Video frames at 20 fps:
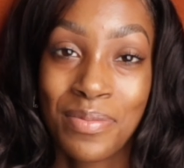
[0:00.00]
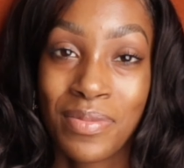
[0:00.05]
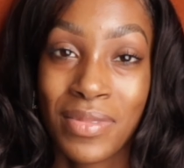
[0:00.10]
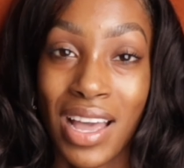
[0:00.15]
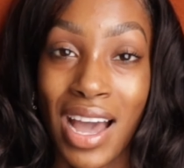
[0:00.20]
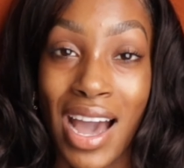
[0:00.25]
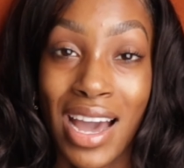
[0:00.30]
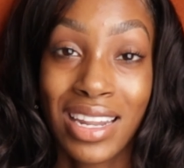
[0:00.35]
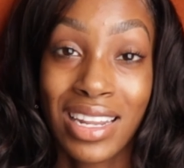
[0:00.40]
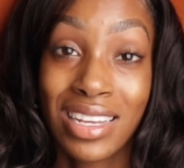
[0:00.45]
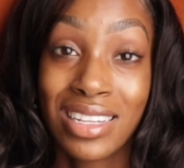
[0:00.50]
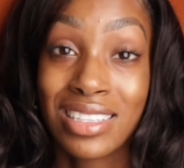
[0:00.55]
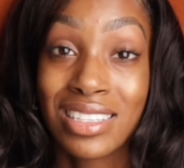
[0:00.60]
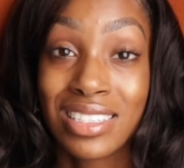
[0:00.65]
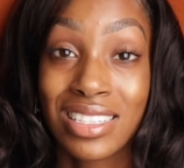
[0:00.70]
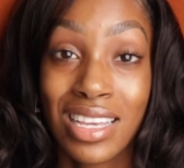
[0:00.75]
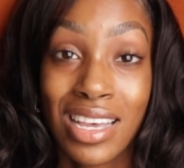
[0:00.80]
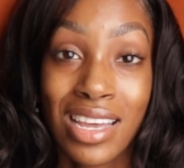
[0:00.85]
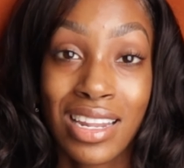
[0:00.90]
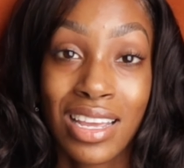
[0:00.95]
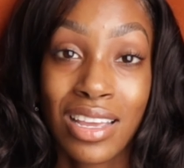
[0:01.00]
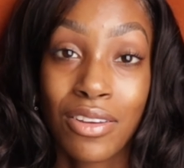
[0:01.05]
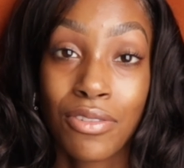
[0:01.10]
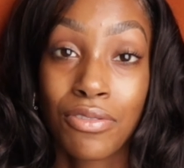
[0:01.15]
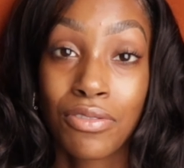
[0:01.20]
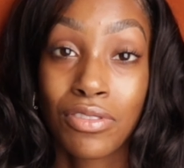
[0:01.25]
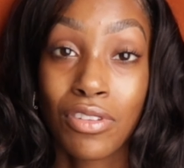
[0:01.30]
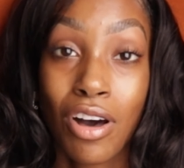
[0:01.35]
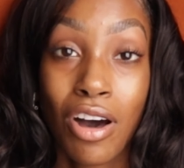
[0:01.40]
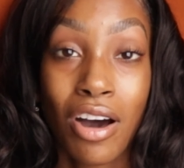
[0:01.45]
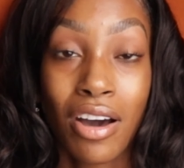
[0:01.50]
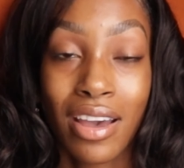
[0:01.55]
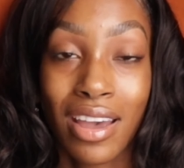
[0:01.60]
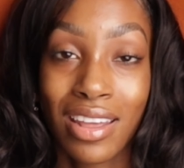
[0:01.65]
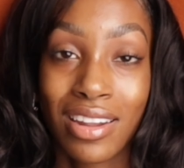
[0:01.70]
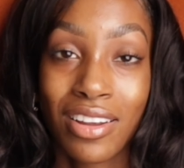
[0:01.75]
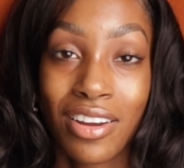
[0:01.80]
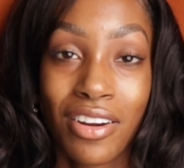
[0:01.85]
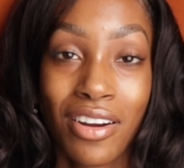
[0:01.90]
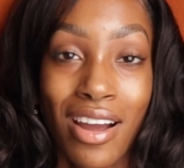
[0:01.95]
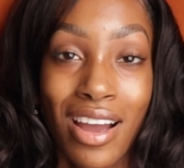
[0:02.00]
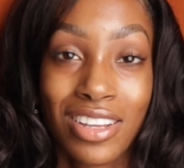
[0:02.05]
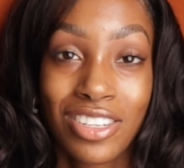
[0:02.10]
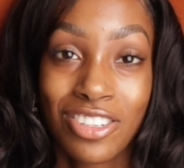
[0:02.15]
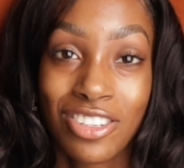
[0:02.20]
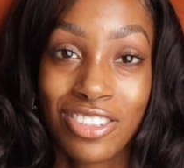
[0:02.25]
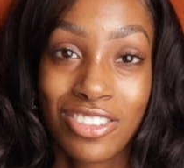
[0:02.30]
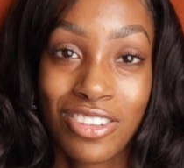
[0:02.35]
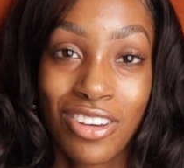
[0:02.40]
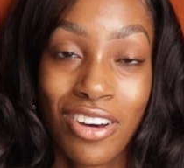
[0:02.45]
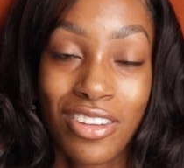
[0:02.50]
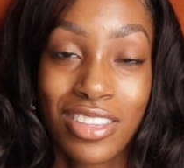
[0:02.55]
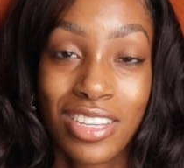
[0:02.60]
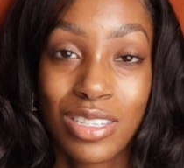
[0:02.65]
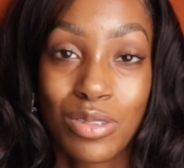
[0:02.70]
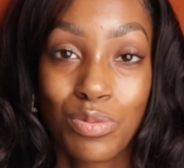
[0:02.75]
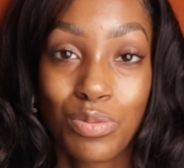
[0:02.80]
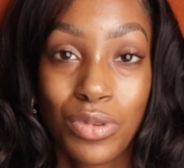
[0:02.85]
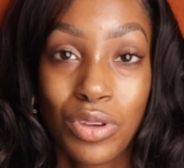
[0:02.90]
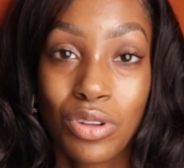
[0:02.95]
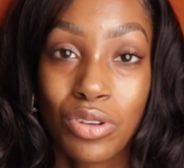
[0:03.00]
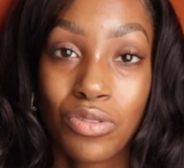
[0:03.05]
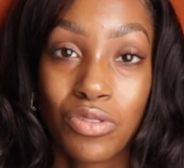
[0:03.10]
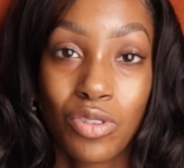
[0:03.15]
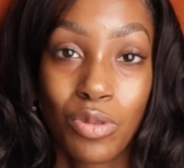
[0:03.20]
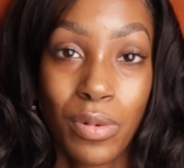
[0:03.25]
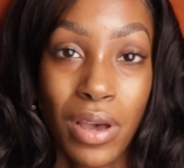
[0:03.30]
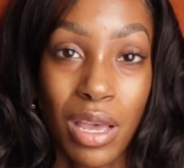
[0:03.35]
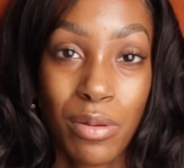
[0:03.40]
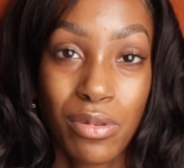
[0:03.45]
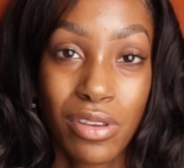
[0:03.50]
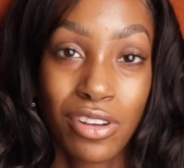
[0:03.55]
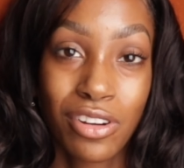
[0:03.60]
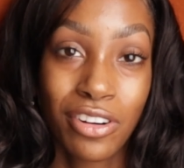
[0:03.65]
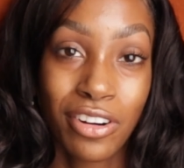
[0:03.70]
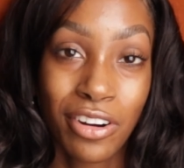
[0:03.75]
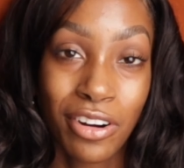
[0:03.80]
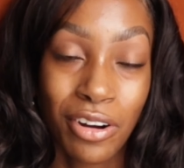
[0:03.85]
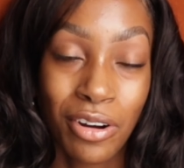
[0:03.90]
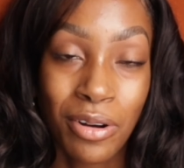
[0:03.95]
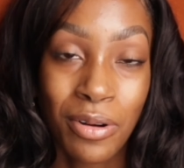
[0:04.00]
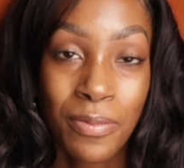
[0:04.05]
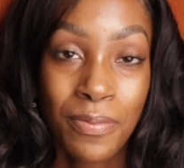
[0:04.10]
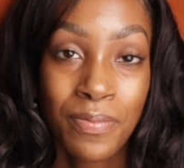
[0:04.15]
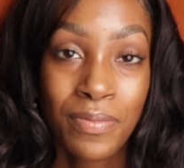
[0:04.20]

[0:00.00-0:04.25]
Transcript: I didn't see any flaw in her. I just saw this beautiful baby girl.